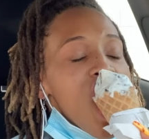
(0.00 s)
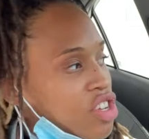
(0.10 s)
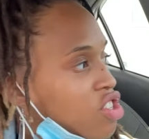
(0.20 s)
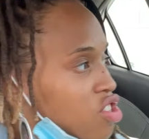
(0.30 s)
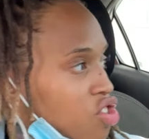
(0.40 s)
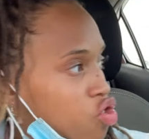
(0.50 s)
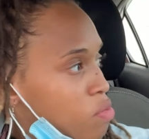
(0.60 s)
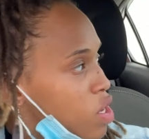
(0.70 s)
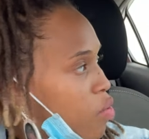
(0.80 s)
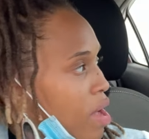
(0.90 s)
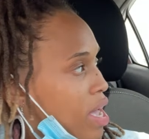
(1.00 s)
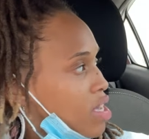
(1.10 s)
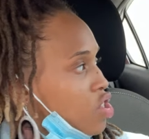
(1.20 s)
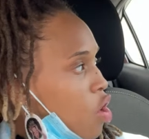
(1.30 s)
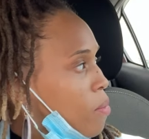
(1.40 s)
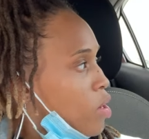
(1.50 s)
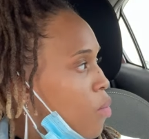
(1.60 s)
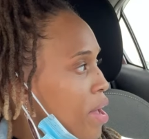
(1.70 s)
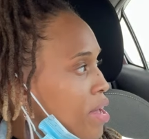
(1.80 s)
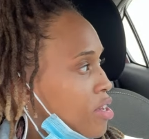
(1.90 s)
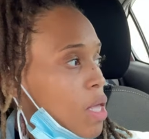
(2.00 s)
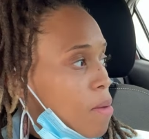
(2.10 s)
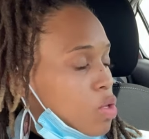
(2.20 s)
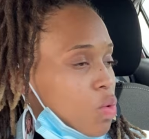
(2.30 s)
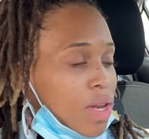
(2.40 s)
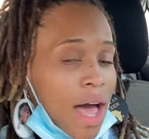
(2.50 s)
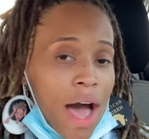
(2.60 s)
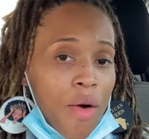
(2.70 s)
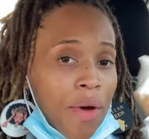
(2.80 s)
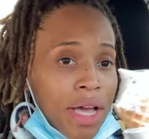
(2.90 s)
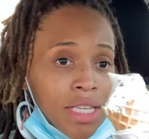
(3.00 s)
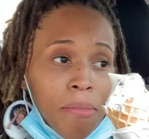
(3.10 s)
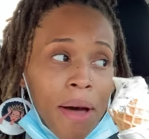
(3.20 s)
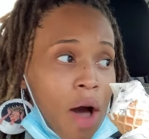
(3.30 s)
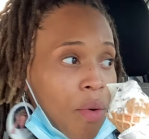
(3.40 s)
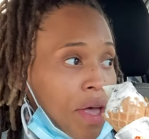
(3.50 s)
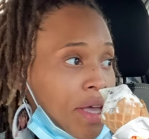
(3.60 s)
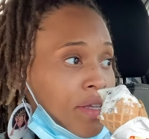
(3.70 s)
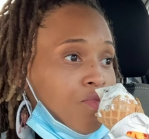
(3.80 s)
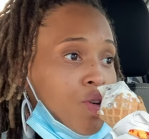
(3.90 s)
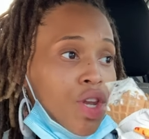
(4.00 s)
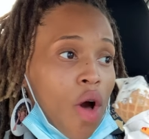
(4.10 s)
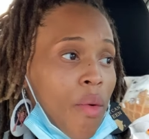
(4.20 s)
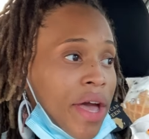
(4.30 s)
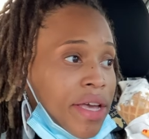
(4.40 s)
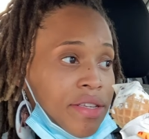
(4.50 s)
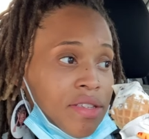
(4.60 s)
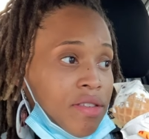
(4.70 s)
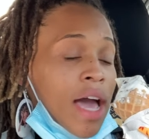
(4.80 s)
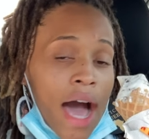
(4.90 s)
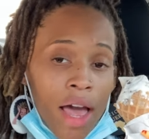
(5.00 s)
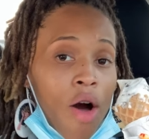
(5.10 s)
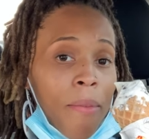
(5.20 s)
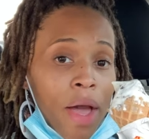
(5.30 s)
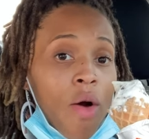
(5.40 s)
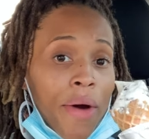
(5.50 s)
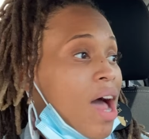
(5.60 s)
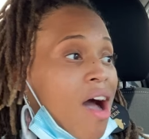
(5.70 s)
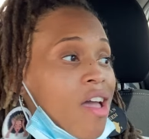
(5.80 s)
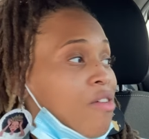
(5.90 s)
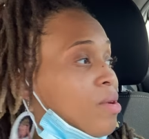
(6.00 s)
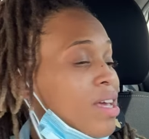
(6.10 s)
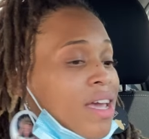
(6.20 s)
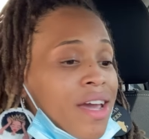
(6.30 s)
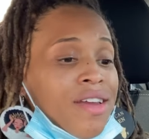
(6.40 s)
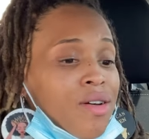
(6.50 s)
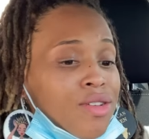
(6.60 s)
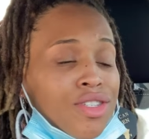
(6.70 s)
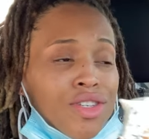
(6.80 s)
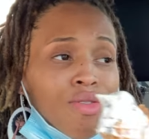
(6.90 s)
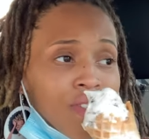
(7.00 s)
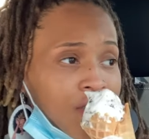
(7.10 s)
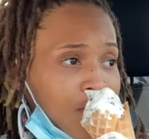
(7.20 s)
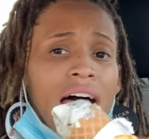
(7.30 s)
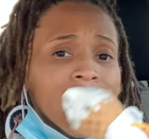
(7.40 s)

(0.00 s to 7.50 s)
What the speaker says: It's just too many ways, so many ways. In between the highways and byways with no ways. God gonna make a way. I don't even wanna hear no excuses.